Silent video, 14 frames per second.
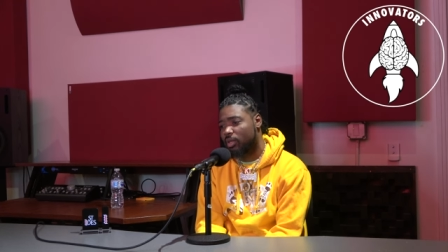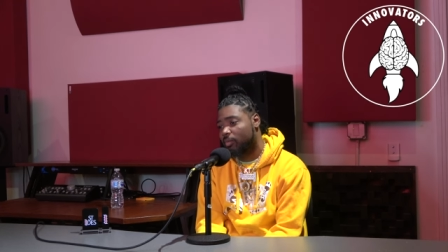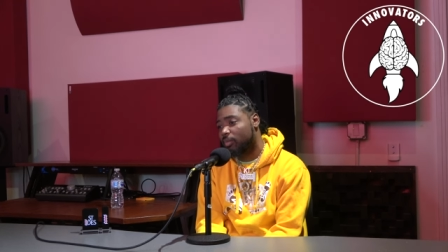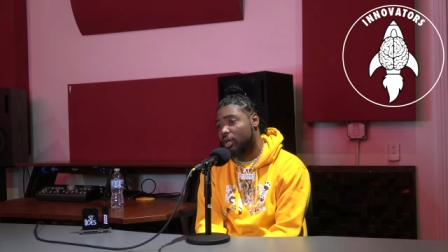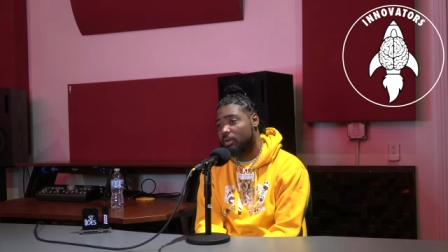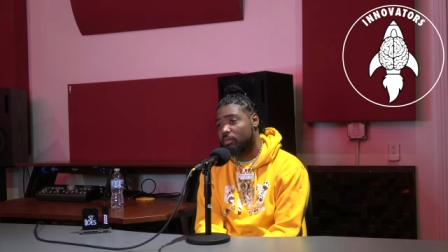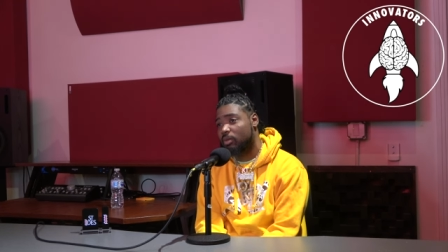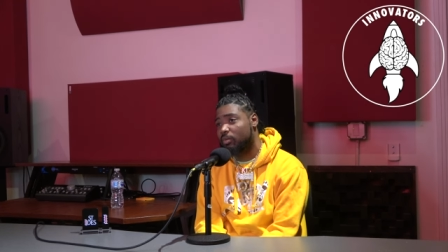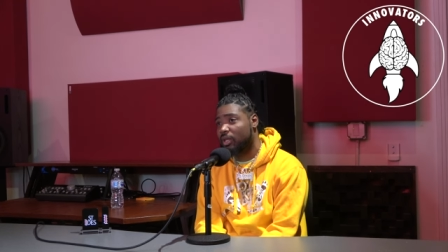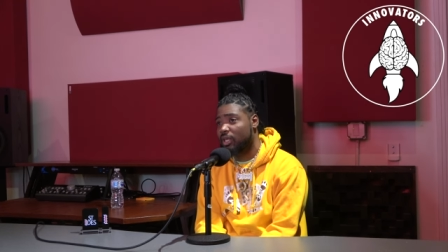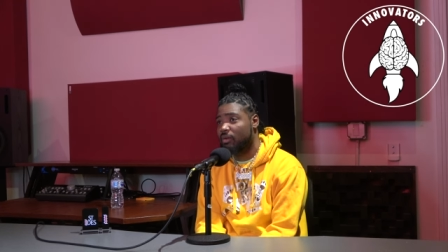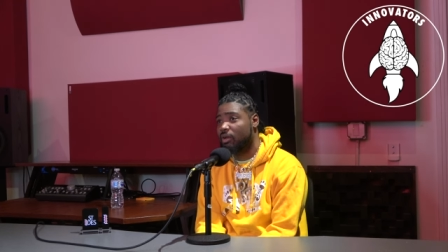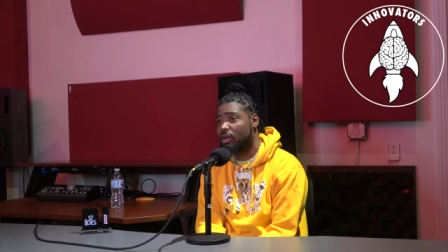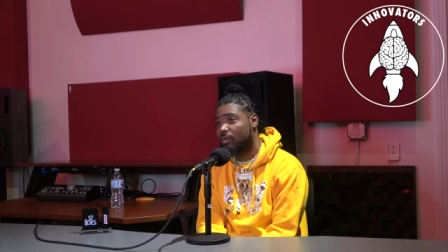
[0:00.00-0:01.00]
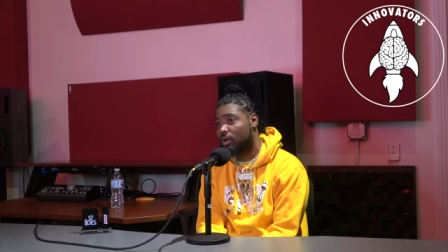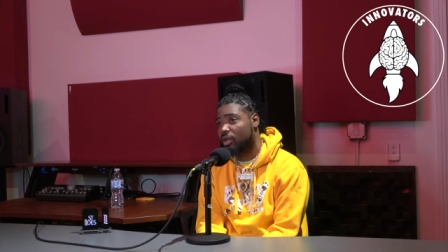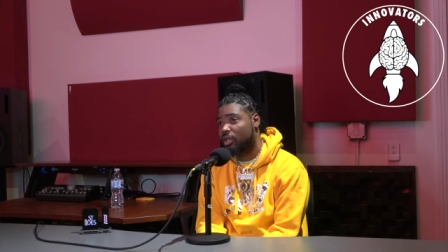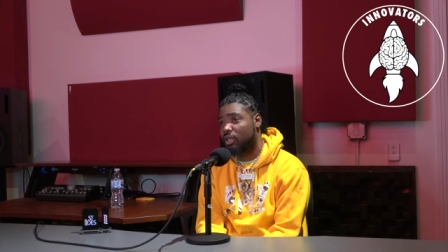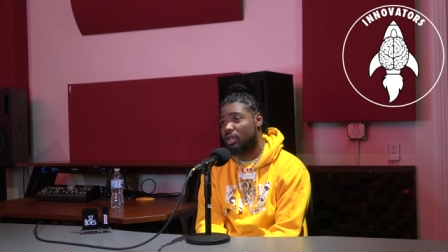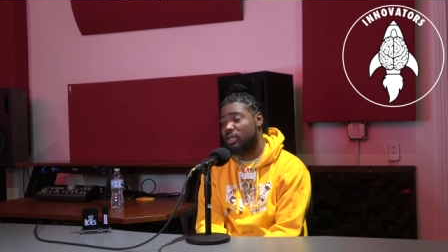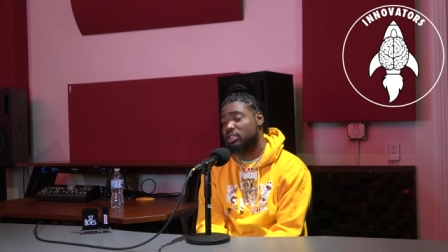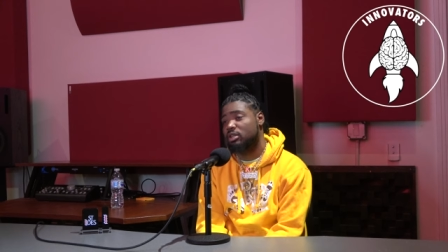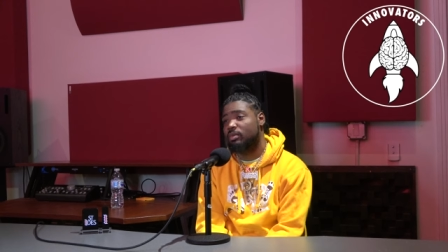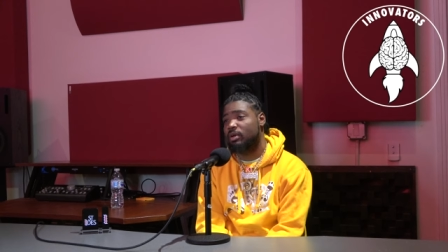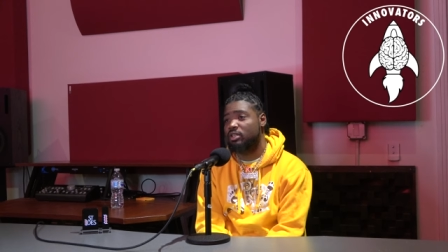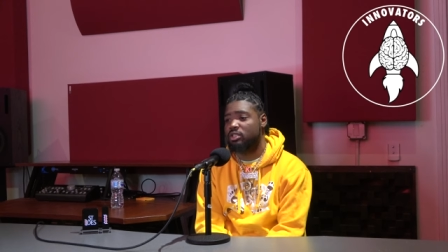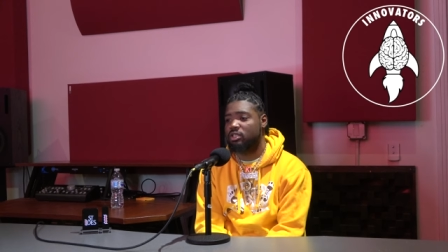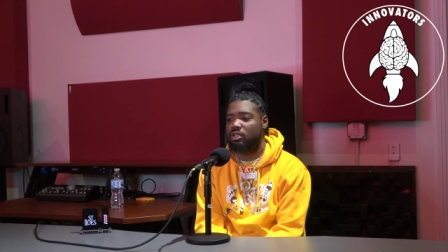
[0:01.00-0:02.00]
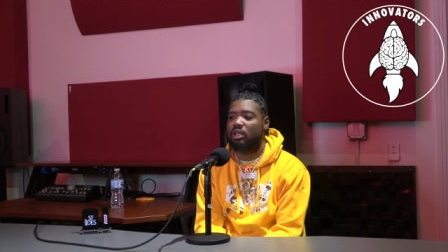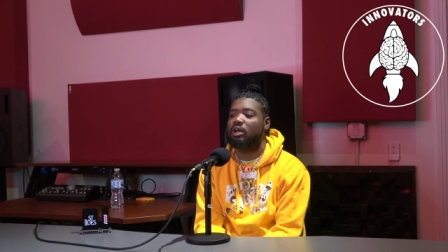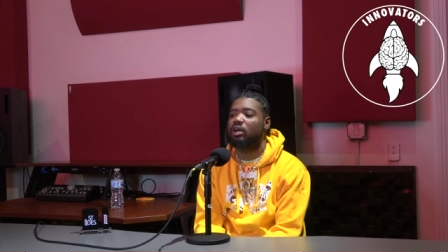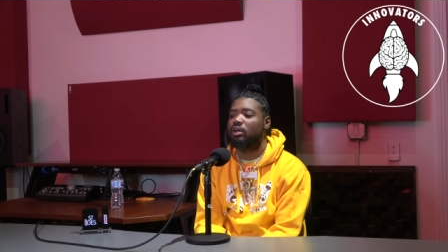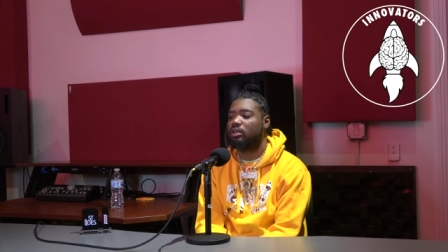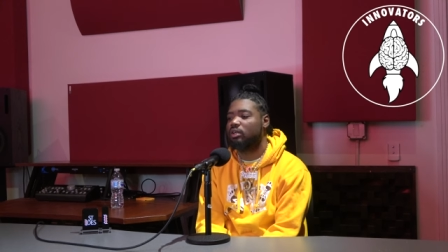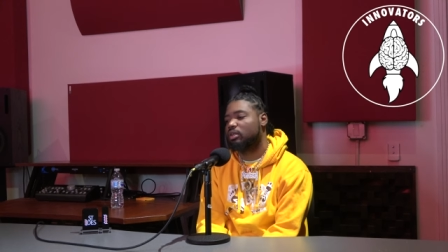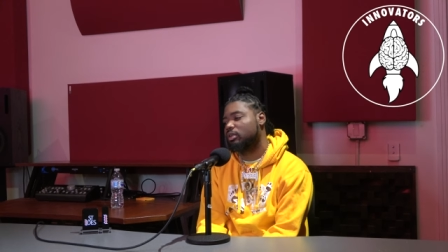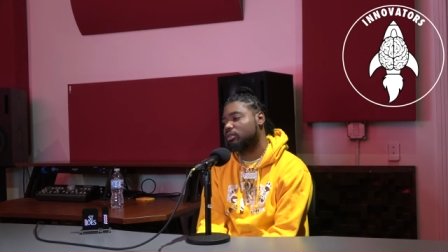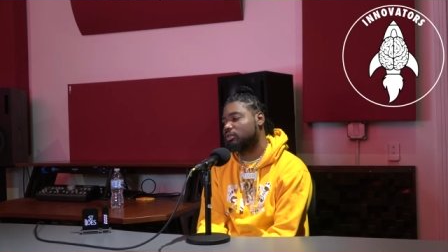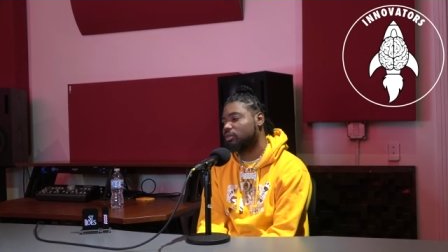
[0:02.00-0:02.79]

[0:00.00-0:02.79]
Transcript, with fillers: Beat probably be playing when I walk in. I tell my engineer like, "Oh,